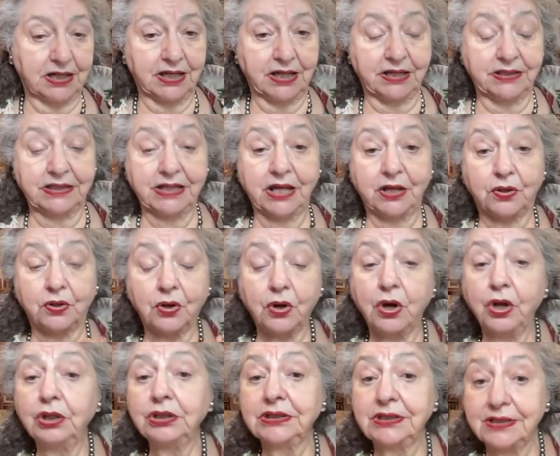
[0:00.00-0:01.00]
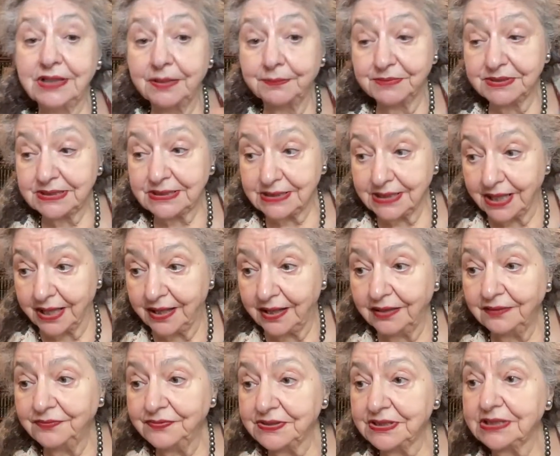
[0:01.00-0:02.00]
And they called
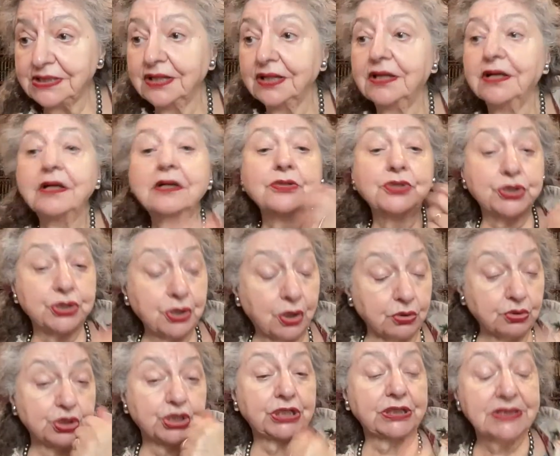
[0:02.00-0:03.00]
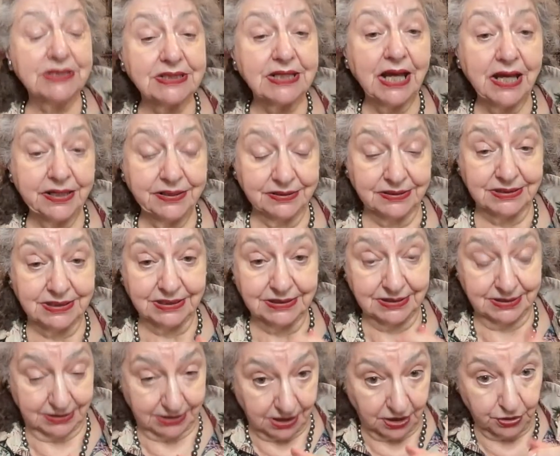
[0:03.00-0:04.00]
themselves social
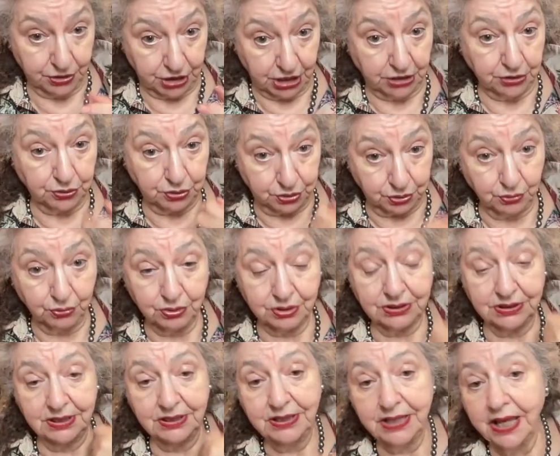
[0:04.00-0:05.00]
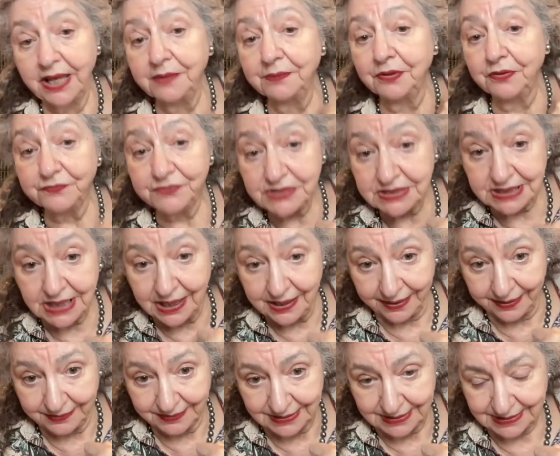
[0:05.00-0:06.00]
scientists. They took the name of
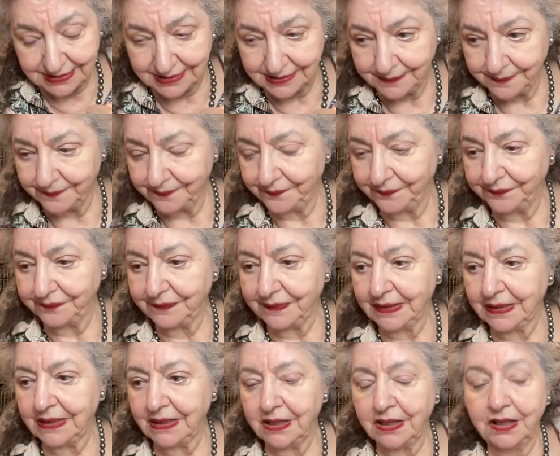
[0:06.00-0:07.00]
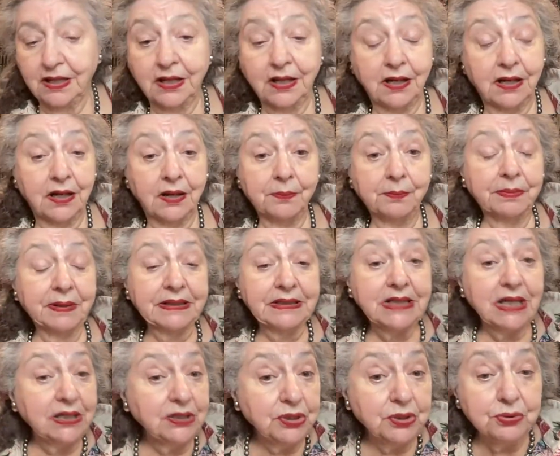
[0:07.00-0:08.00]
science, but
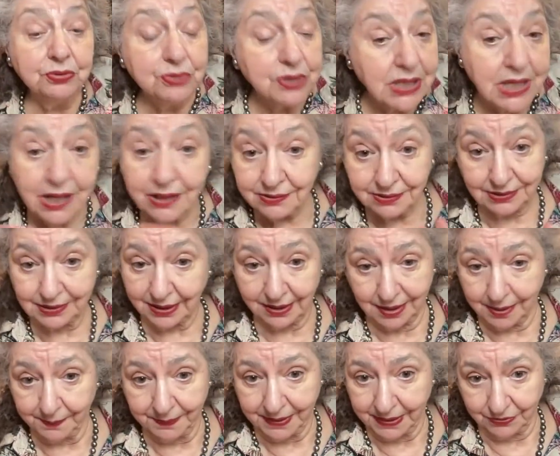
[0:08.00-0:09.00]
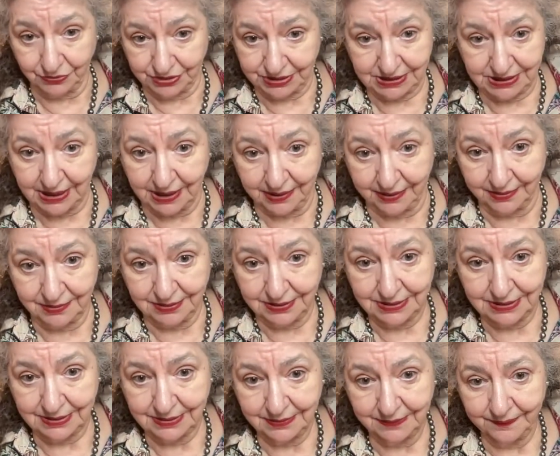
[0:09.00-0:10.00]
they knew nothing about
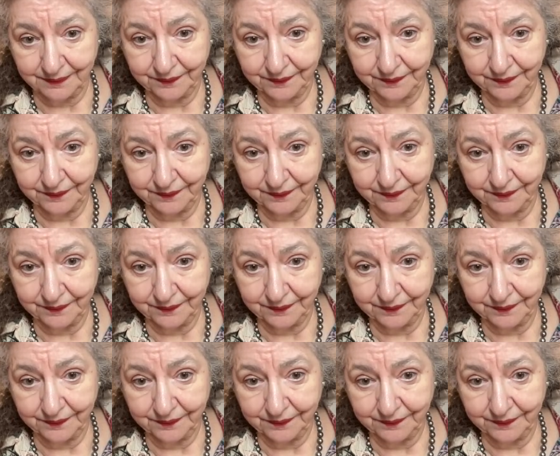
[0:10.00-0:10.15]
science.